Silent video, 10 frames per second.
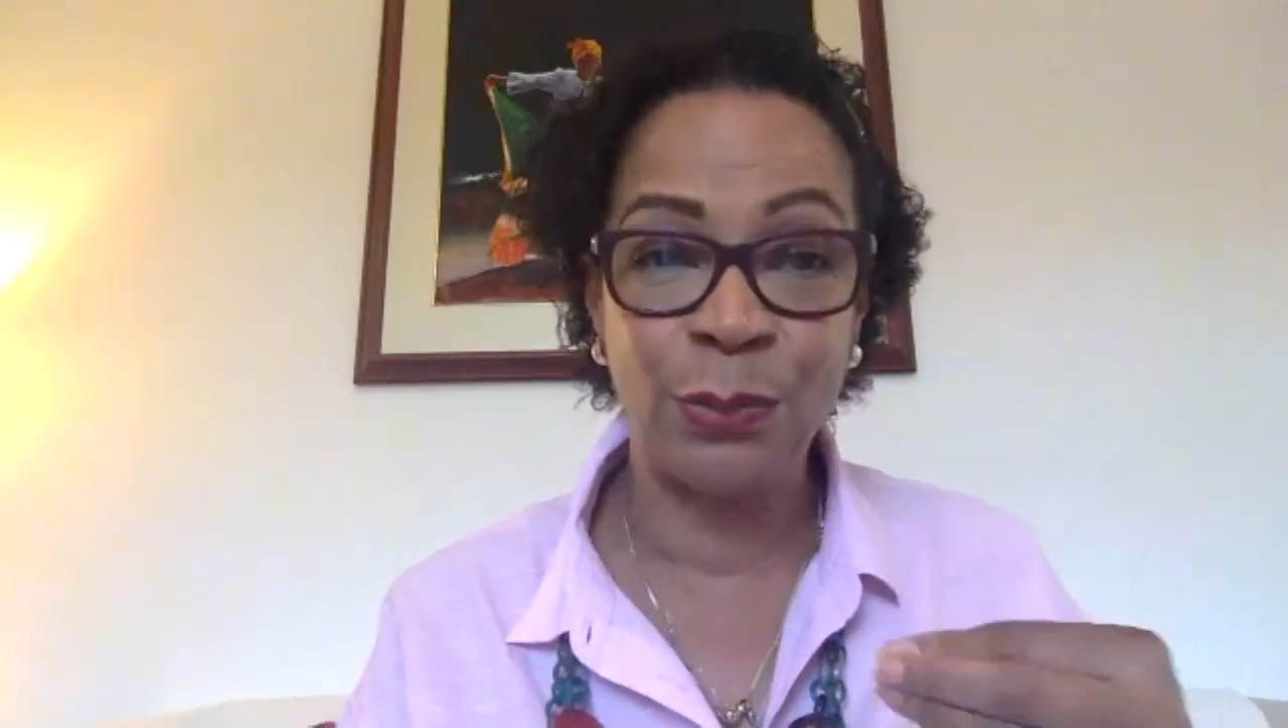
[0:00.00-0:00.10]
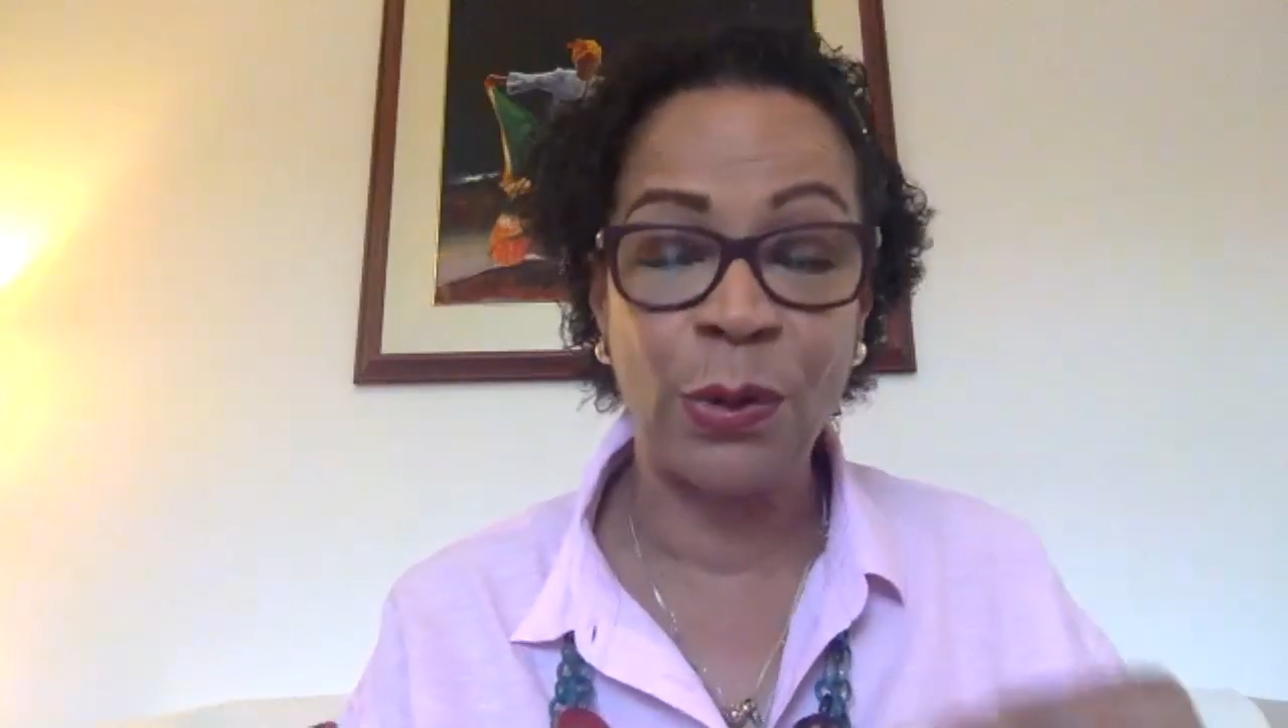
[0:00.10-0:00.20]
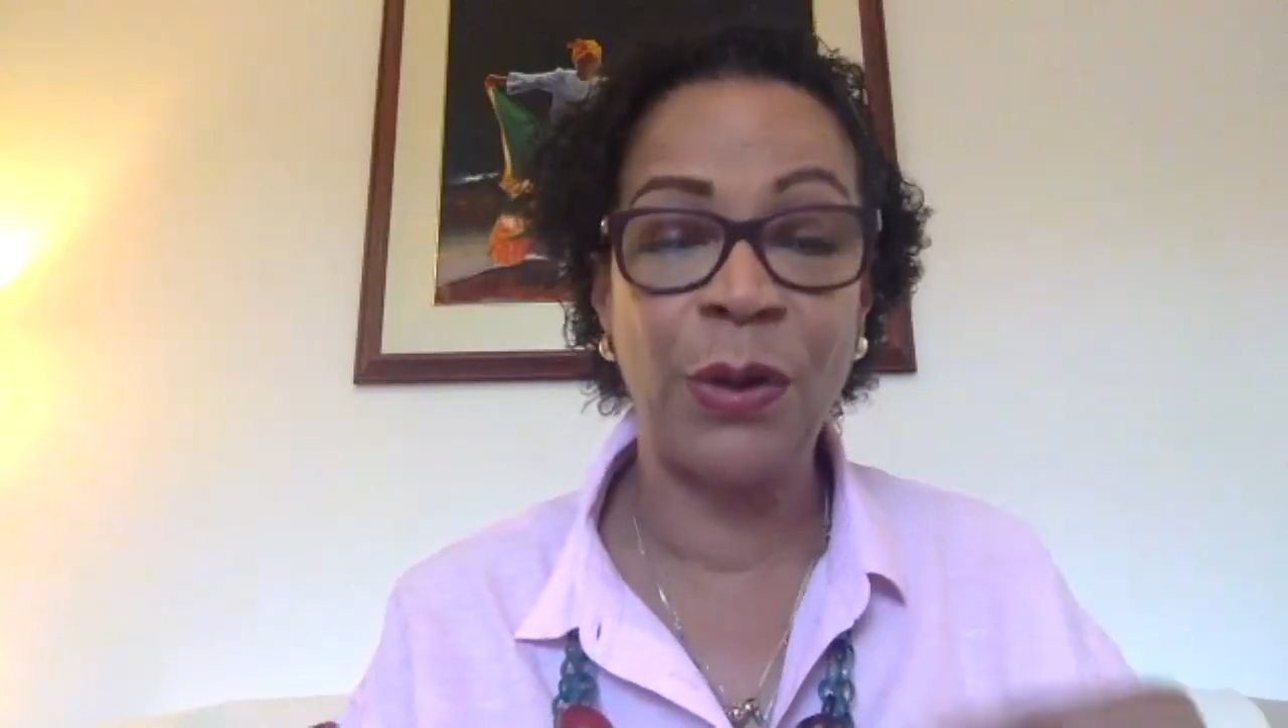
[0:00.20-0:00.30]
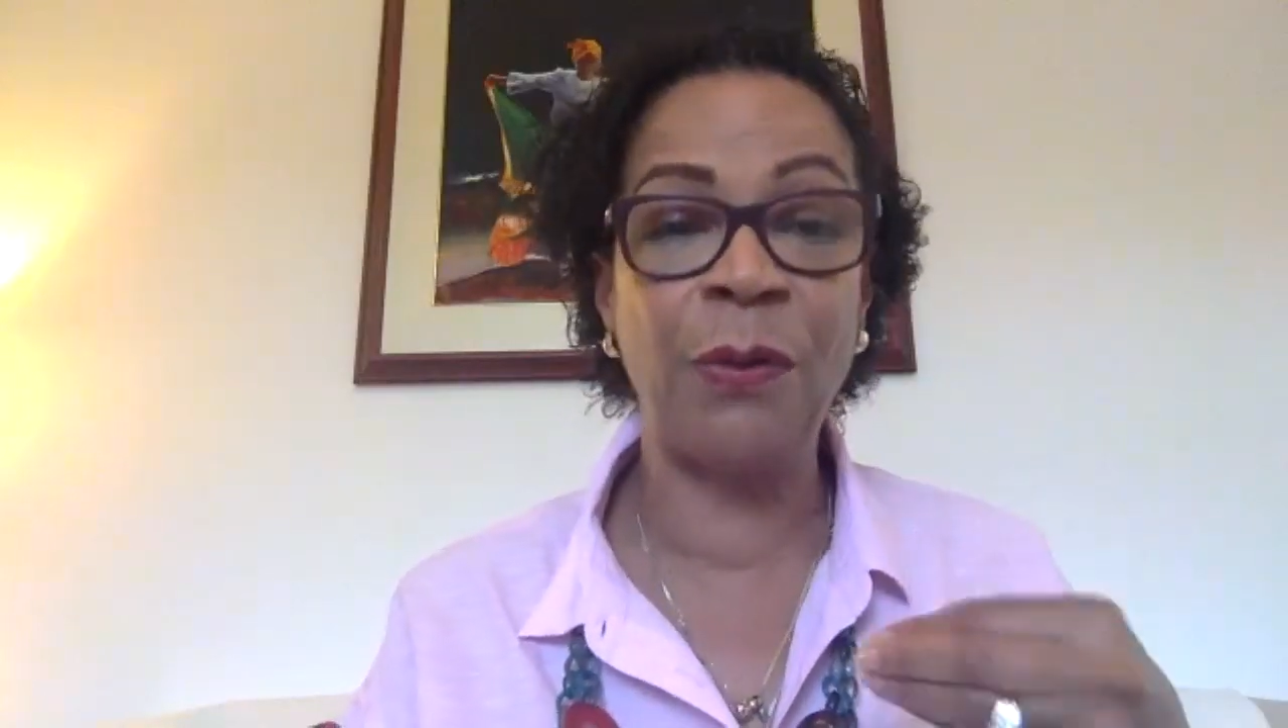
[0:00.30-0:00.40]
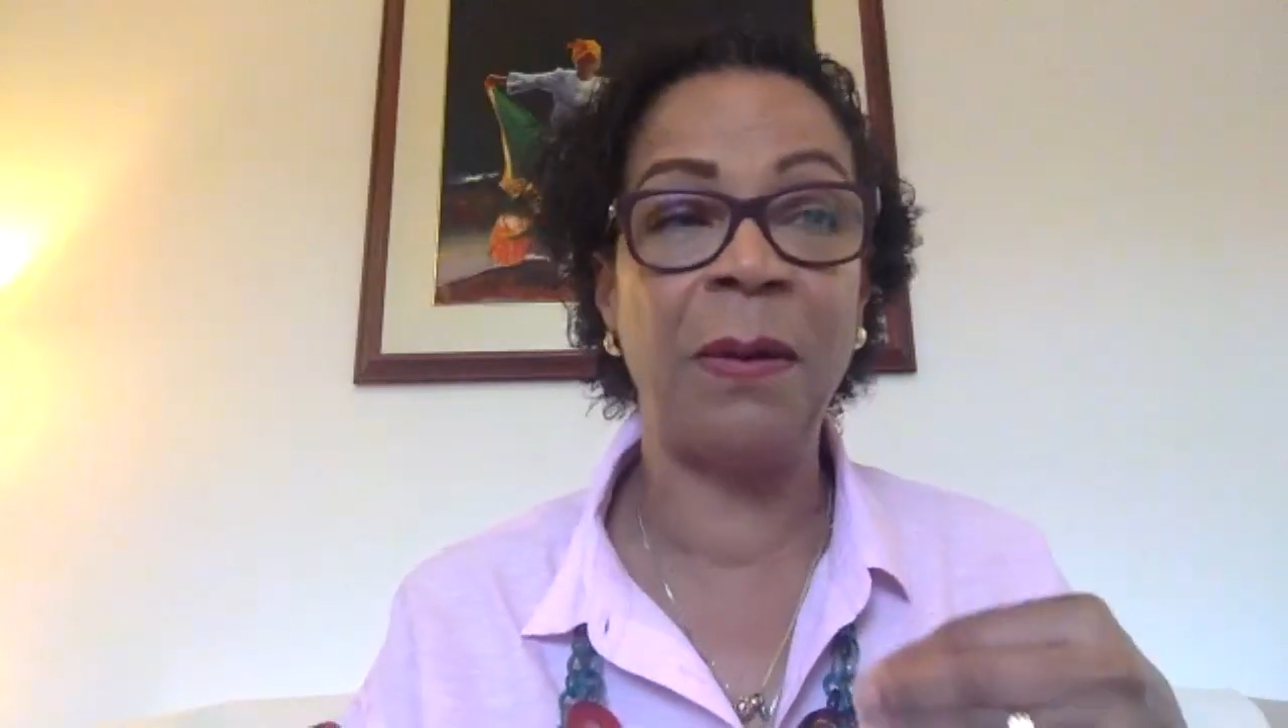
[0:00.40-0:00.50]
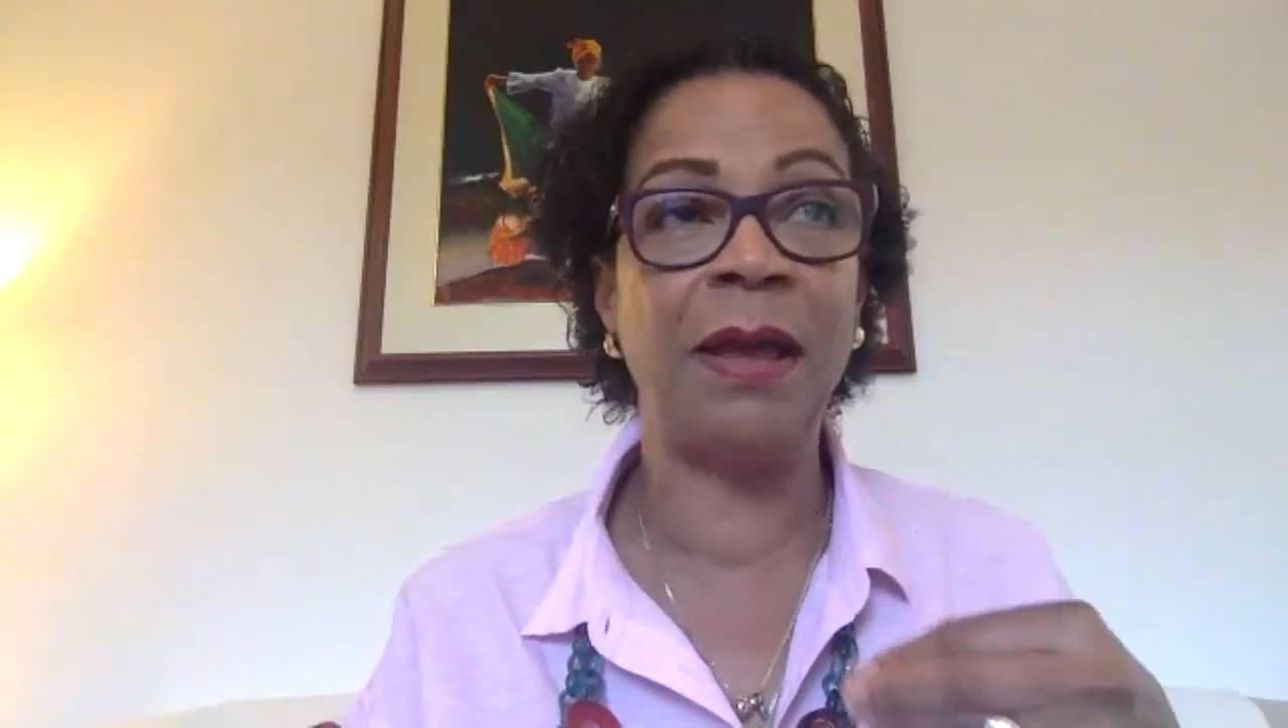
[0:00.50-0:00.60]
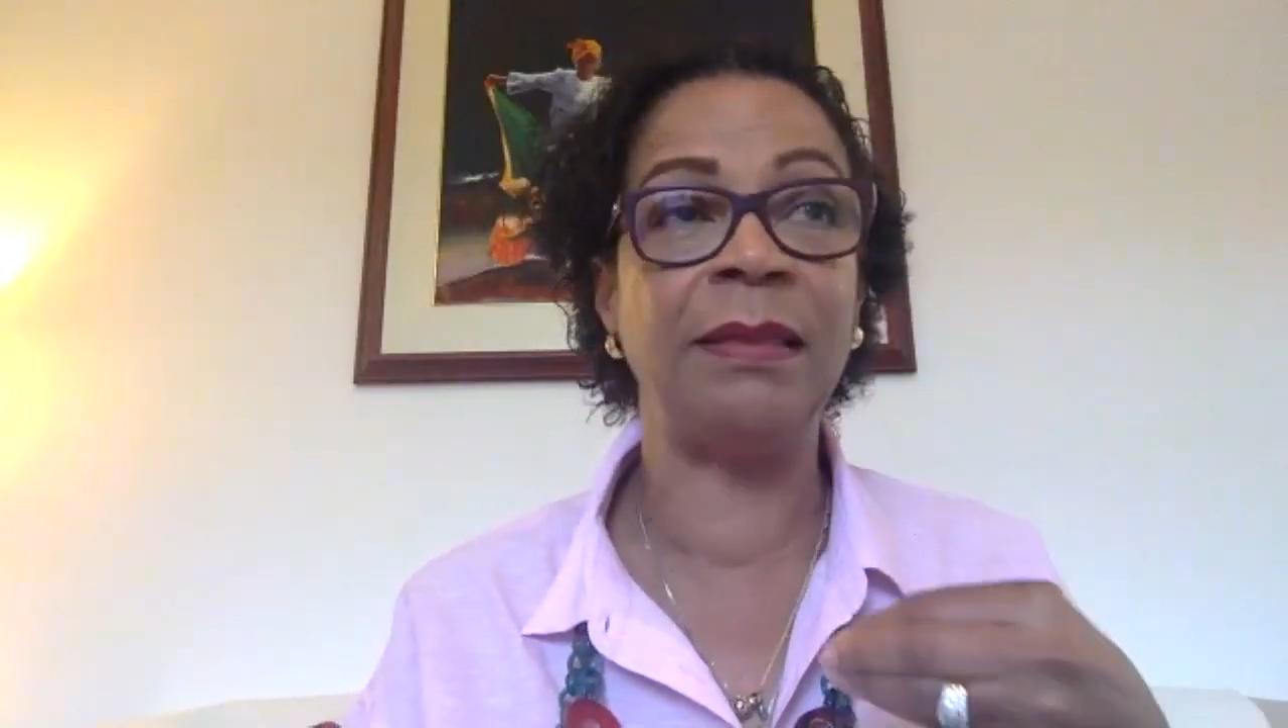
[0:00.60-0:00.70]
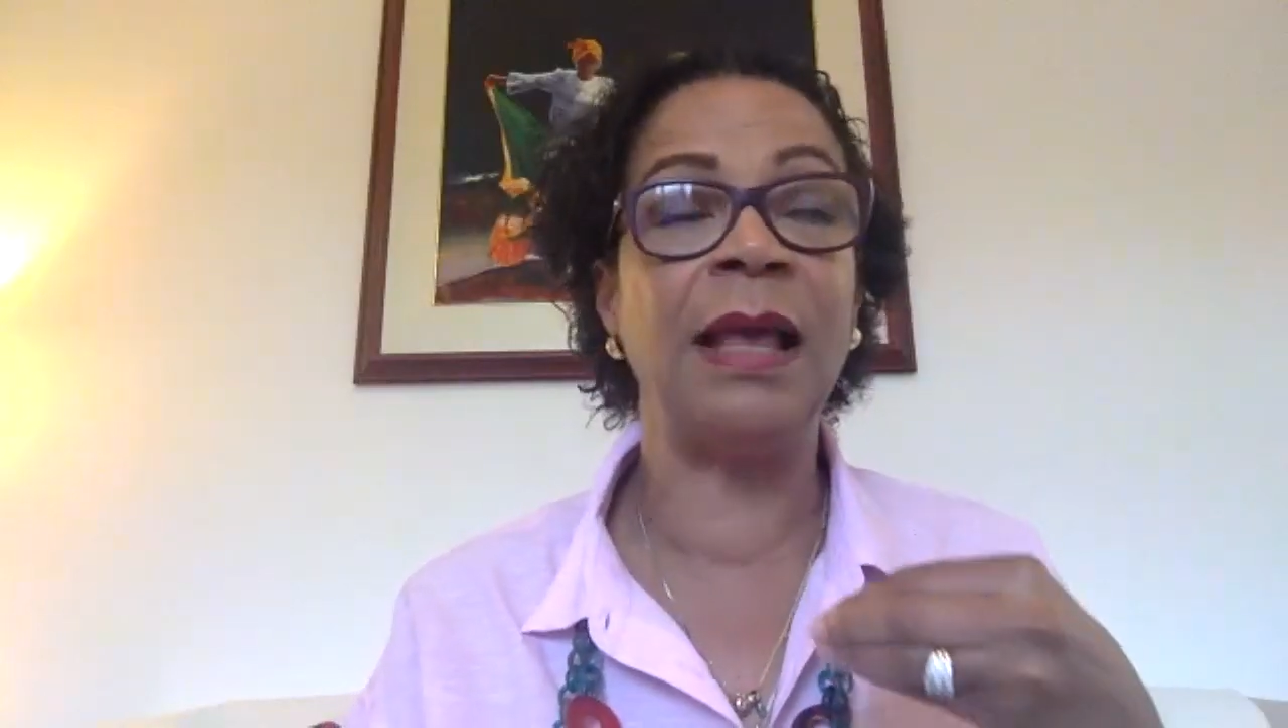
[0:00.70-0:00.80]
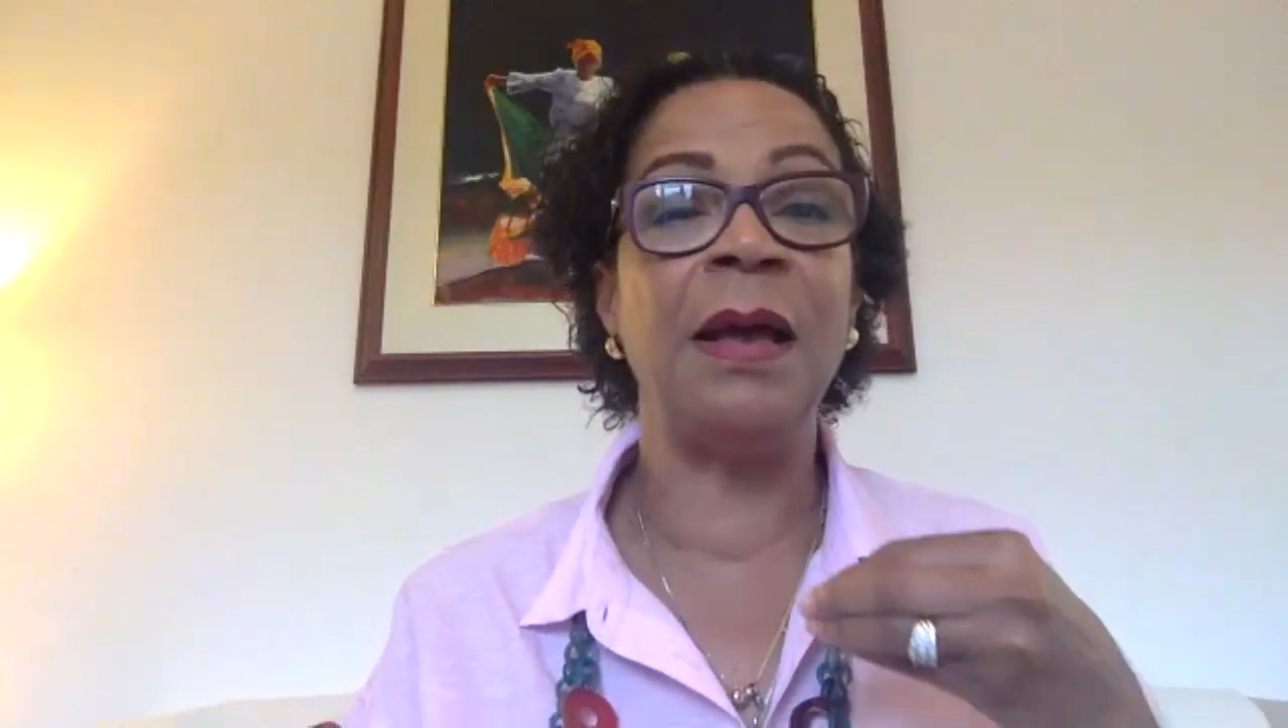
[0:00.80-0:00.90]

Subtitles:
work with,